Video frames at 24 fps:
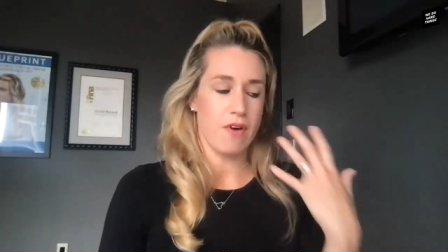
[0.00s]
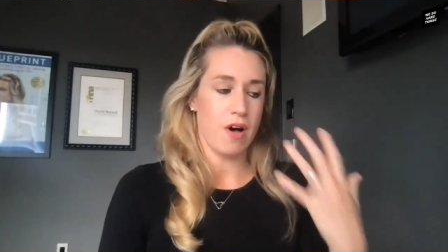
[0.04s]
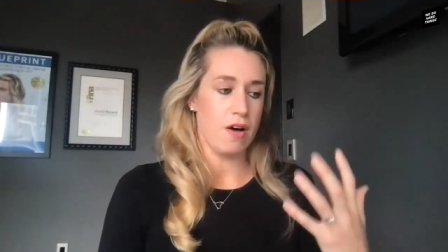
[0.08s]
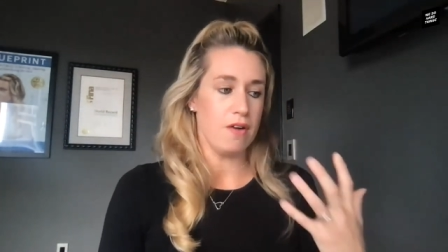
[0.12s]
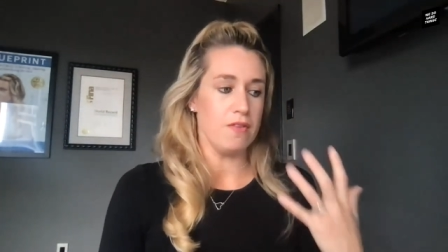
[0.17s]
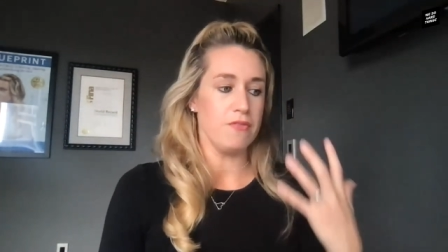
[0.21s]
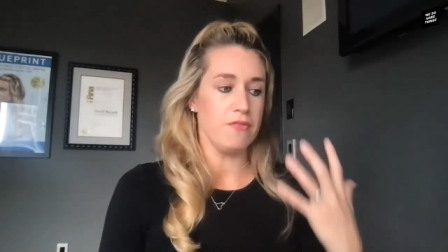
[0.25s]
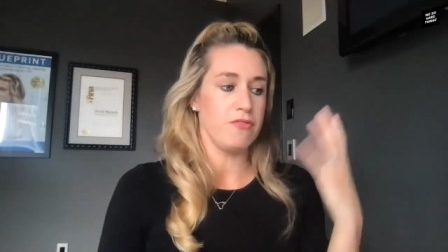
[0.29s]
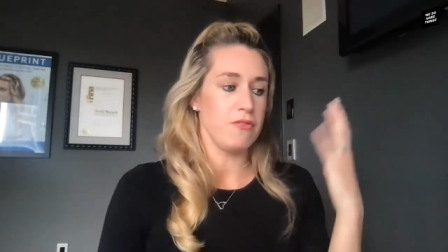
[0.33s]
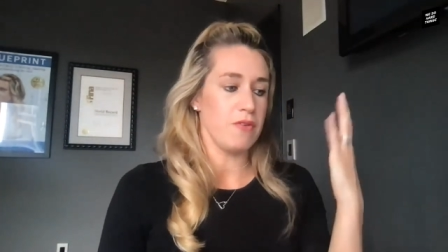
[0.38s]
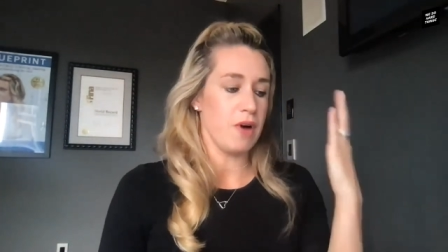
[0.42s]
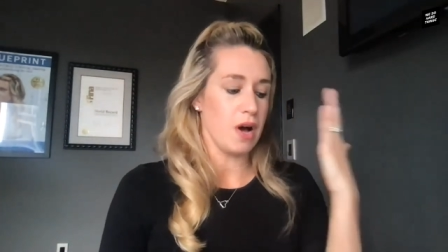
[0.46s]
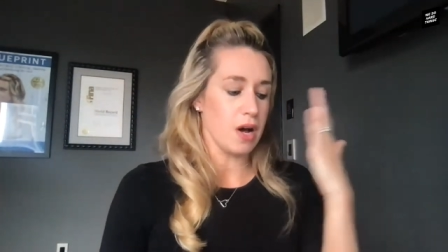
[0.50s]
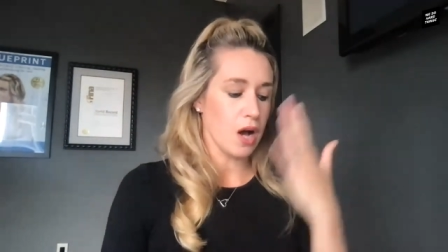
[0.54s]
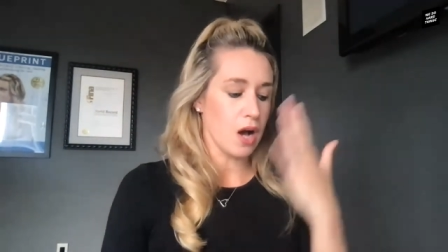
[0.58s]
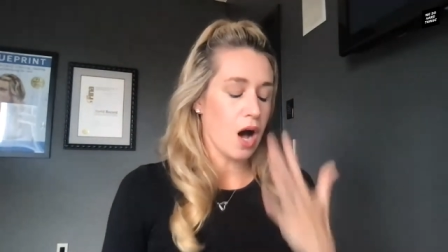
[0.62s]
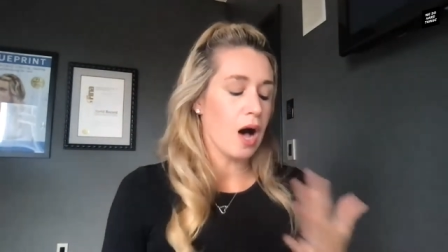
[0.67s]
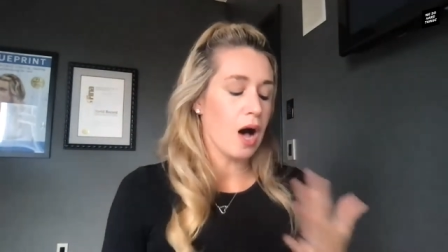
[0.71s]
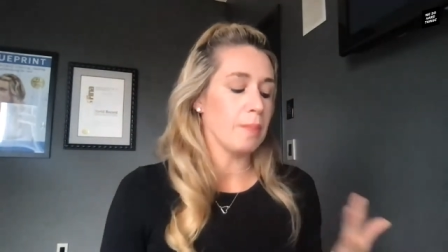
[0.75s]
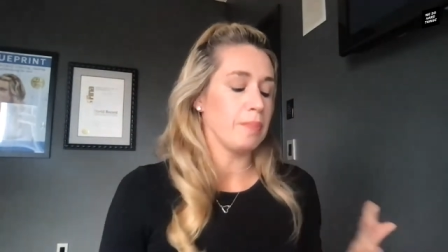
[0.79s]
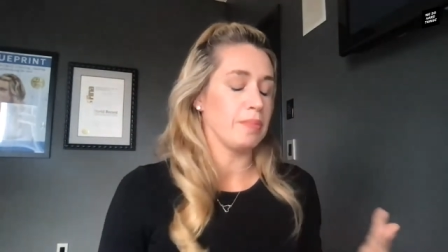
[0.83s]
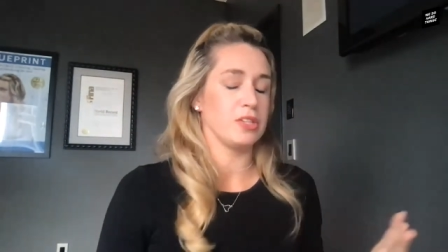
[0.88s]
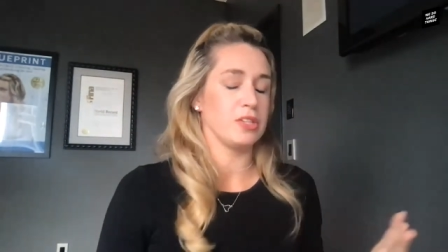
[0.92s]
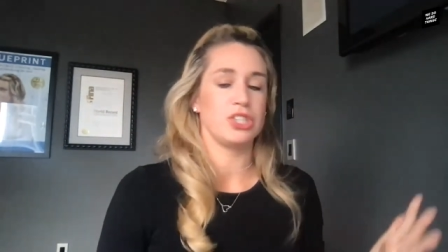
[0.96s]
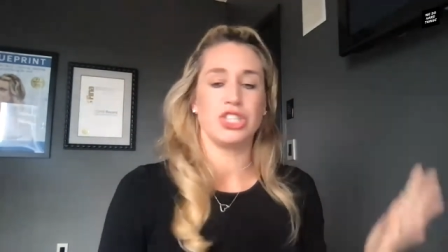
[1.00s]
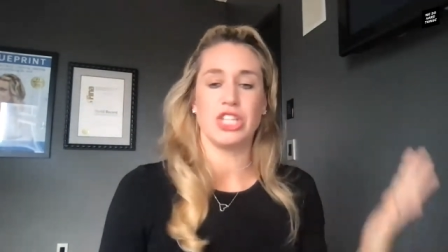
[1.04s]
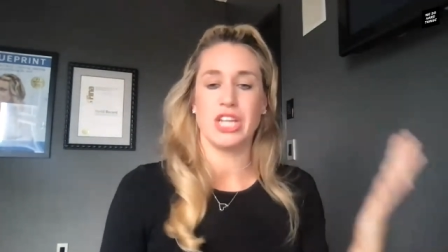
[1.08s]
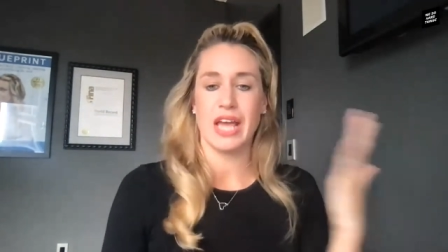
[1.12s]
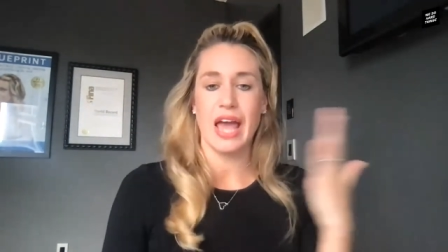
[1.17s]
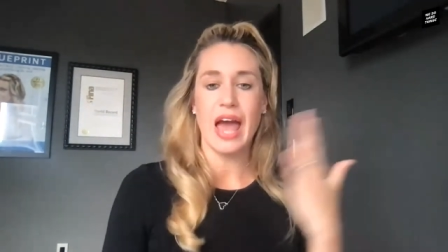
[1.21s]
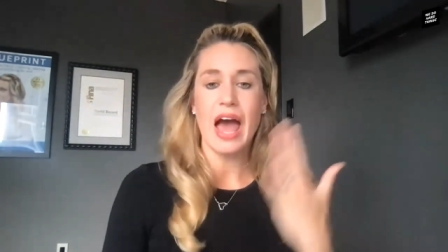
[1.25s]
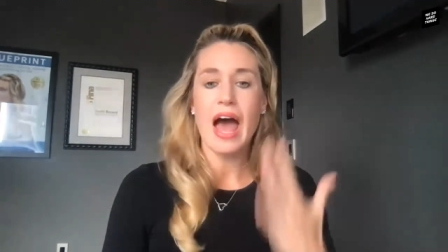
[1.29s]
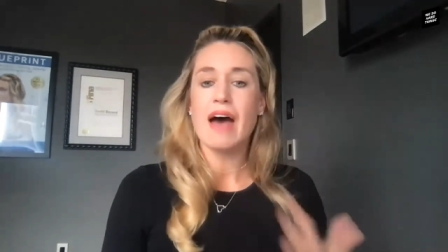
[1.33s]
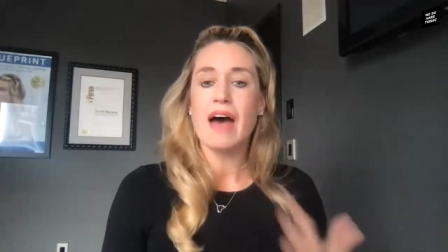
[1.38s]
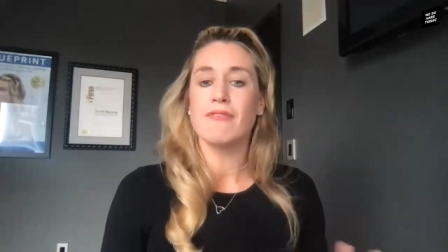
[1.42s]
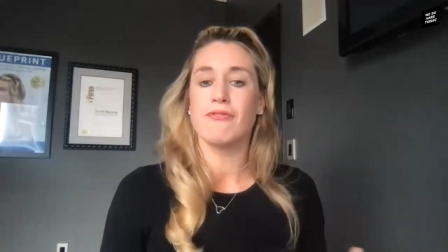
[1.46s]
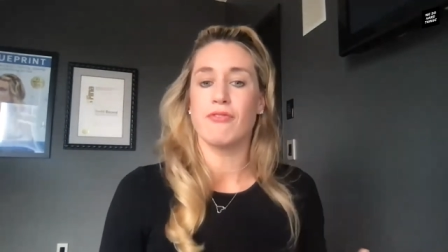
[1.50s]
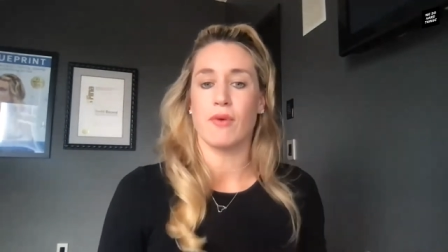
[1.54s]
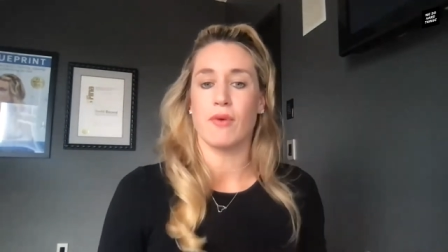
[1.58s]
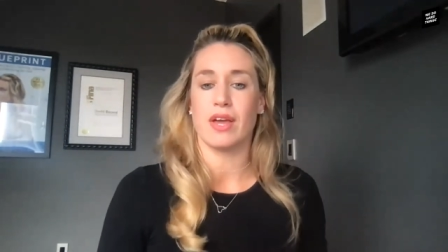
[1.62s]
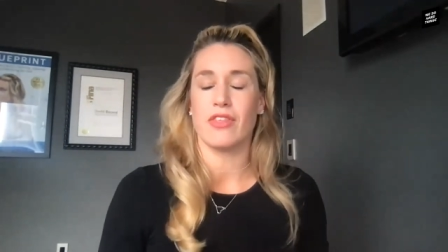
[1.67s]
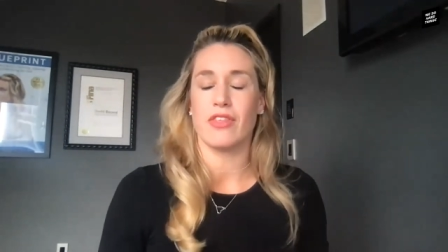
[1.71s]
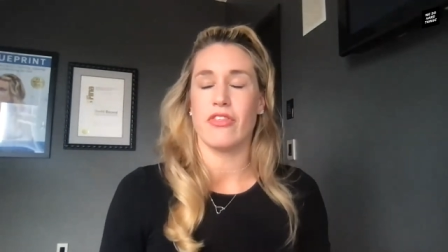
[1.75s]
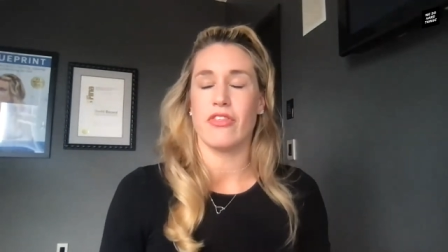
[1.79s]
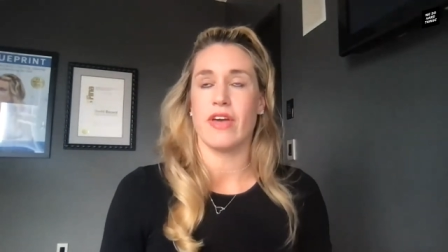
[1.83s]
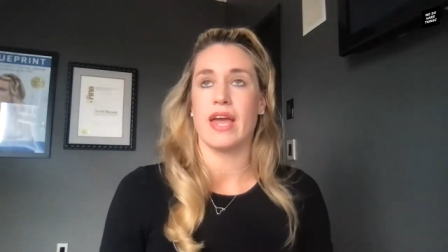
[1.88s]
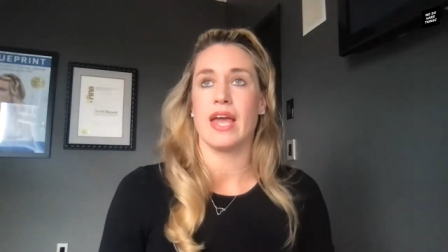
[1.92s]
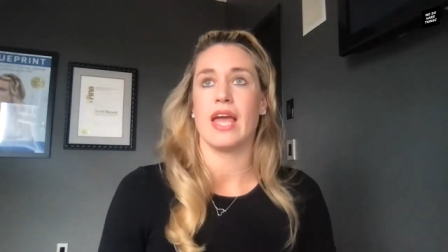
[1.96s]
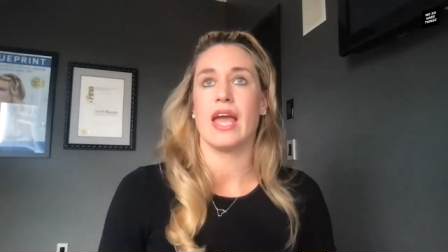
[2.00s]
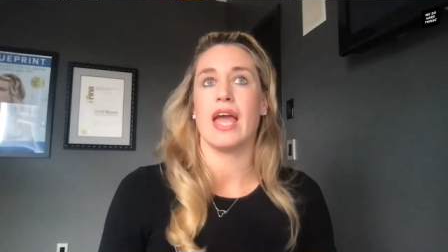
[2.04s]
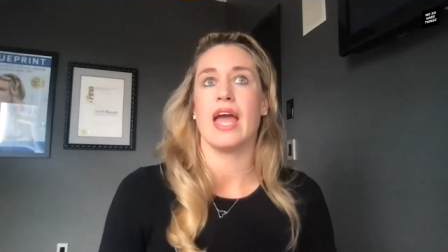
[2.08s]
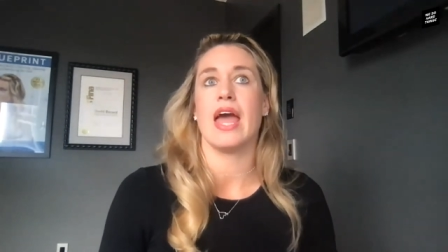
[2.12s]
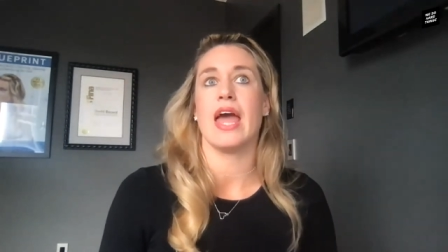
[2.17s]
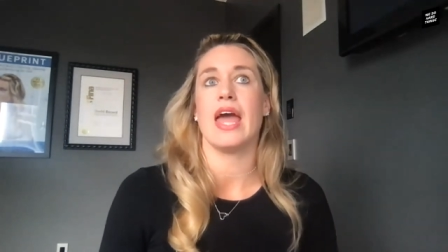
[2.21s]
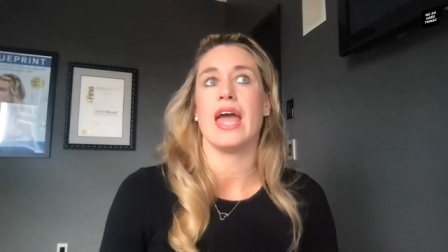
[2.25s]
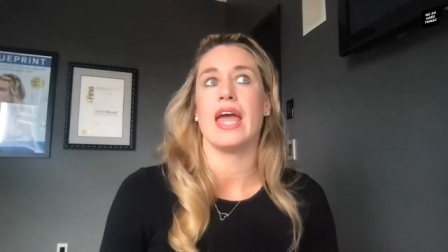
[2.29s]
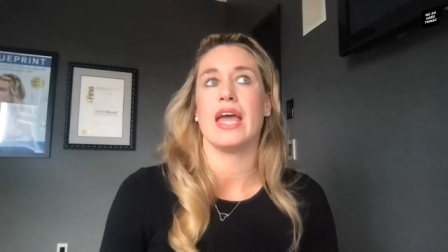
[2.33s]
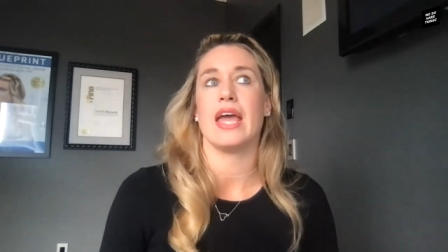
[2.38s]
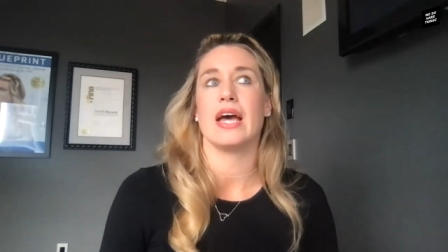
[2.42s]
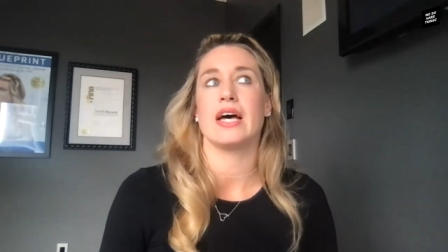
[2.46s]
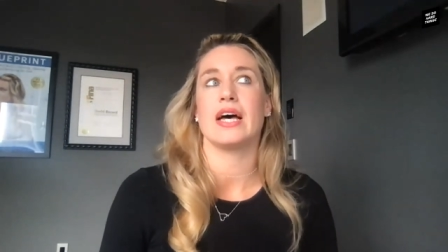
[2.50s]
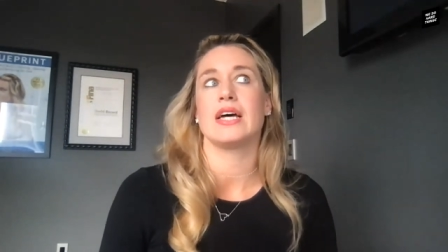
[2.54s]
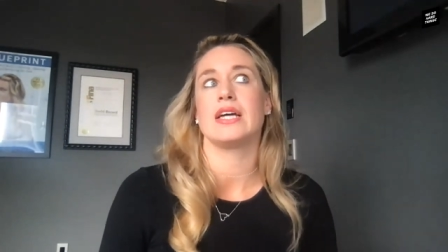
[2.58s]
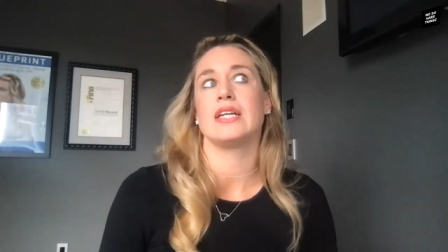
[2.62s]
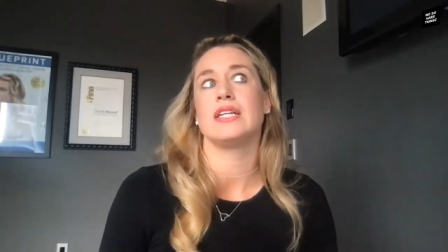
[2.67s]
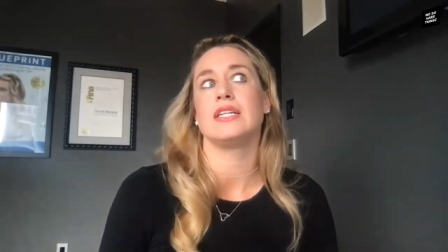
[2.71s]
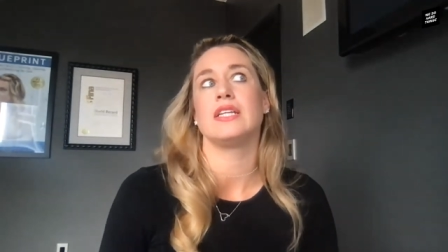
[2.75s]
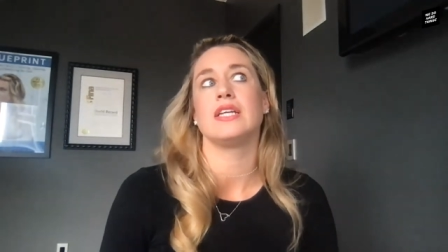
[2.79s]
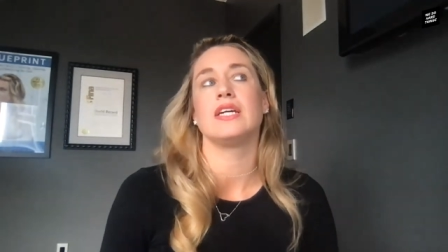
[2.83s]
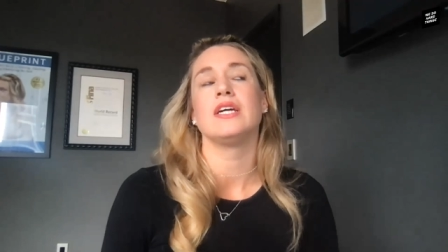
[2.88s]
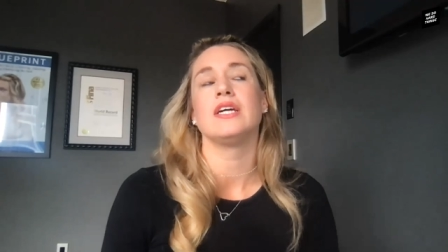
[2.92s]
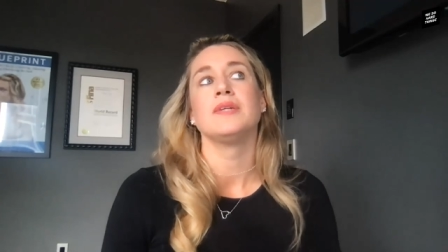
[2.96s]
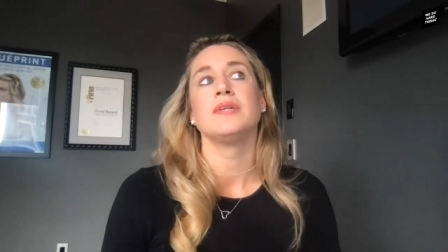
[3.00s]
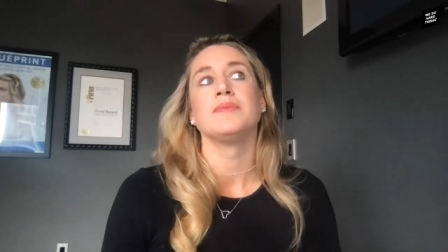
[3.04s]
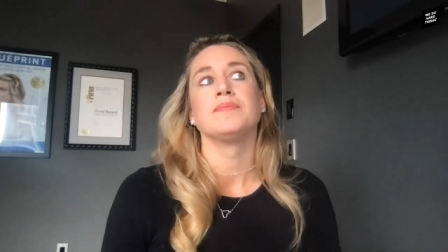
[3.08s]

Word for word: of accomplishing everything and